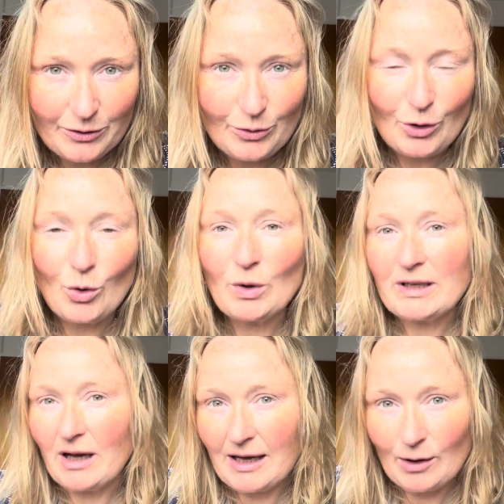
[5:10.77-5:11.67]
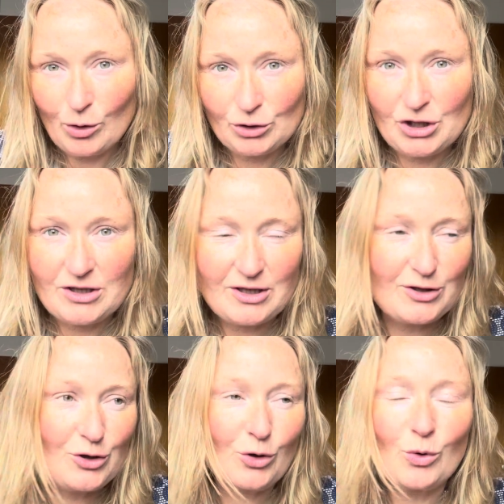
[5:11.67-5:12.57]
you can call it higher
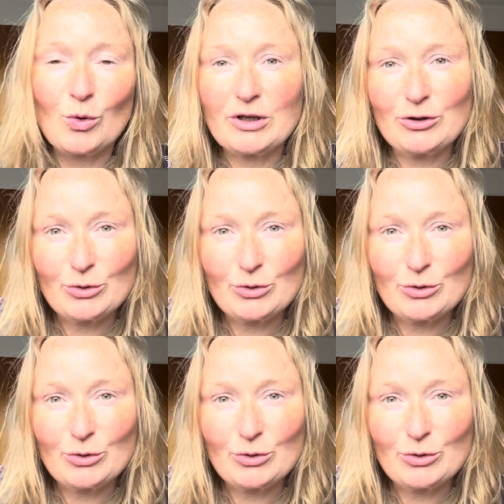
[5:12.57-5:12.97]
consciousness, you can call it